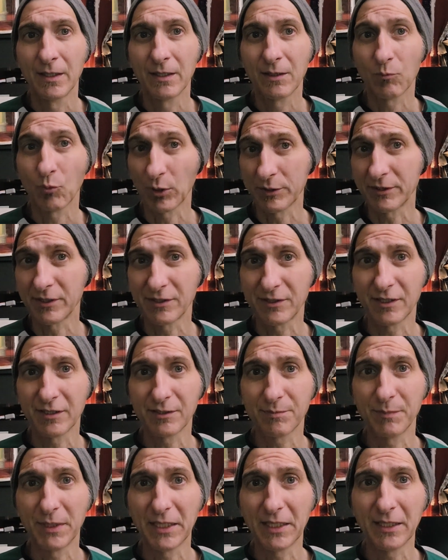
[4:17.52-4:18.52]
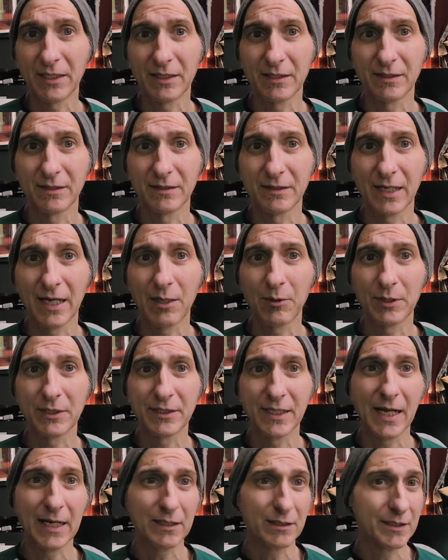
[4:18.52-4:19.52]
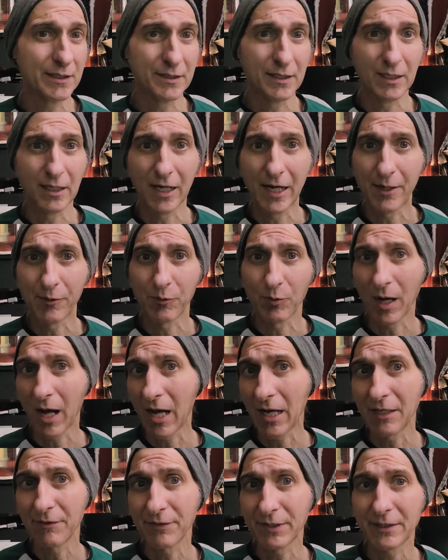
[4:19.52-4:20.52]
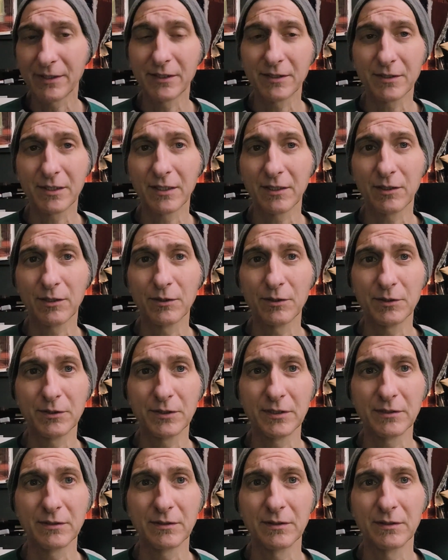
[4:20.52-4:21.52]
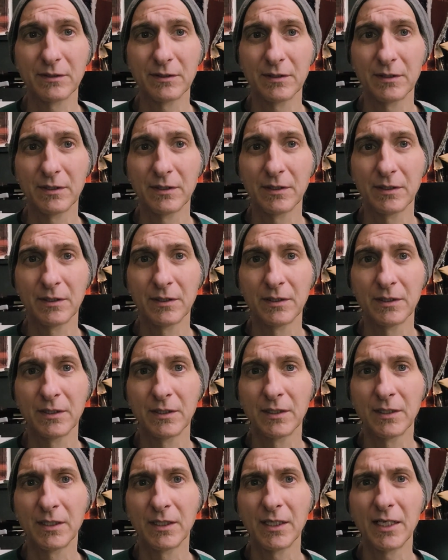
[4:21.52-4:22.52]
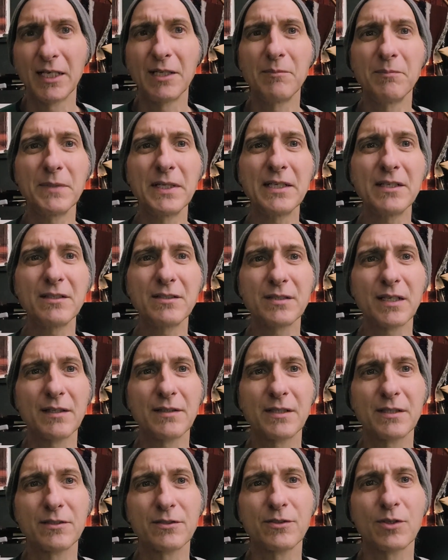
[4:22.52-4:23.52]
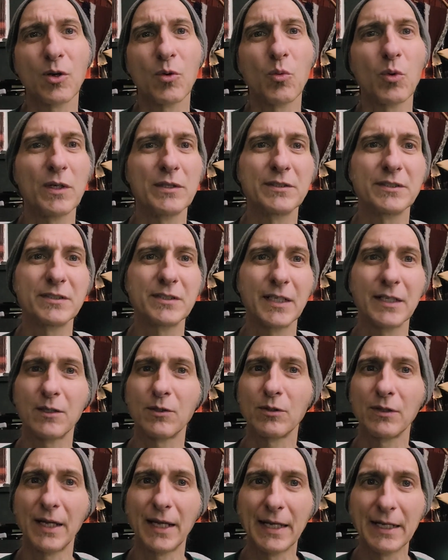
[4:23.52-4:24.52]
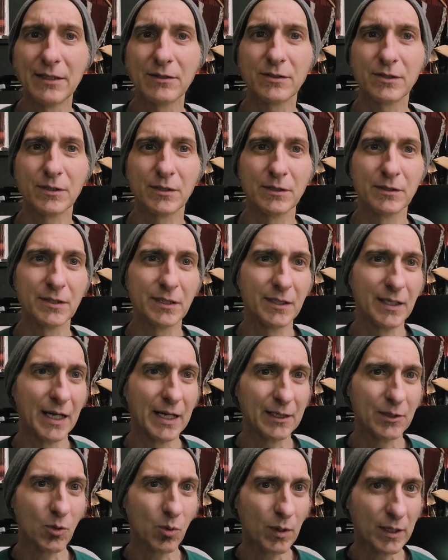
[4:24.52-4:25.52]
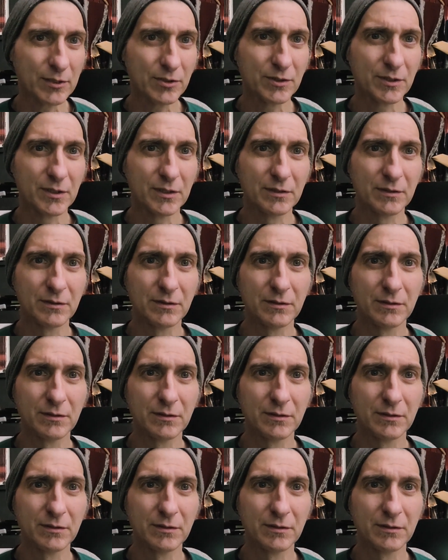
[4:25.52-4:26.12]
What does this mean, and how exactly did I arrive at this conclusion? It means that there's no one single answer to that question,